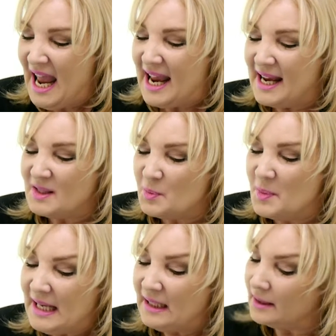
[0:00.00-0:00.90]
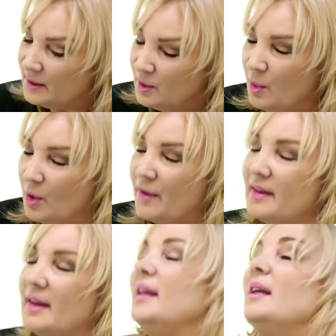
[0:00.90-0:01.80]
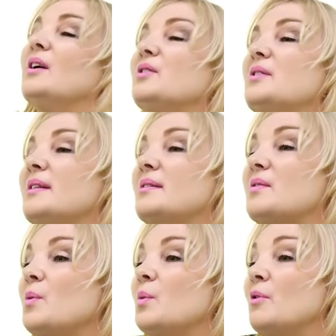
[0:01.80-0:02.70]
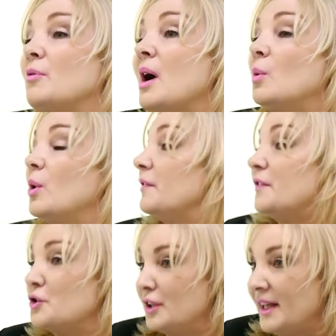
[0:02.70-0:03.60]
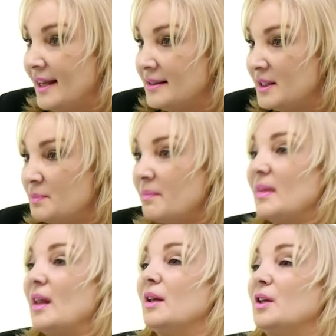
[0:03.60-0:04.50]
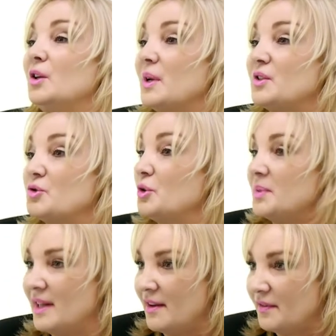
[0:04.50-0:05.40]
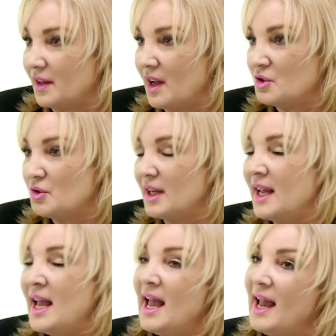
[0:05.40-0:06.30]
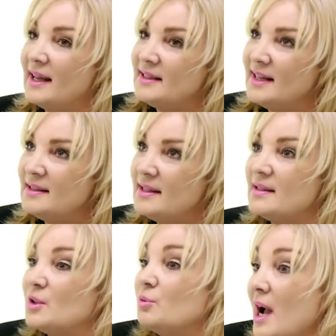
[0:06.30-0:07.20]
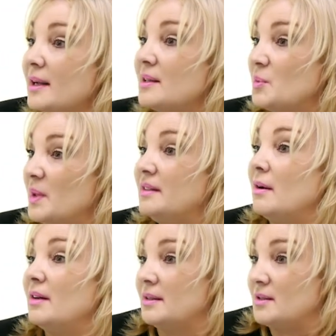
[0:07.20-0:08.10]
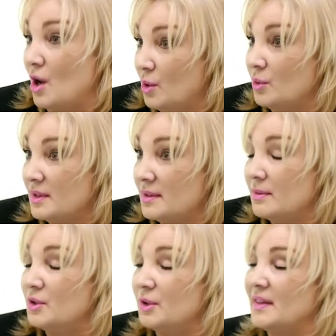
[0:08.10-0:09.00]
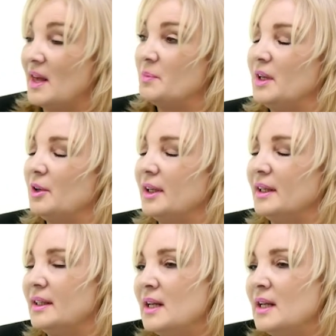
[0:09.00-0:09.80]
It's been a little more than a year since the Iraq War officially ended. U.S. troops left the country, and in essence, Iraq has been on its own during that period.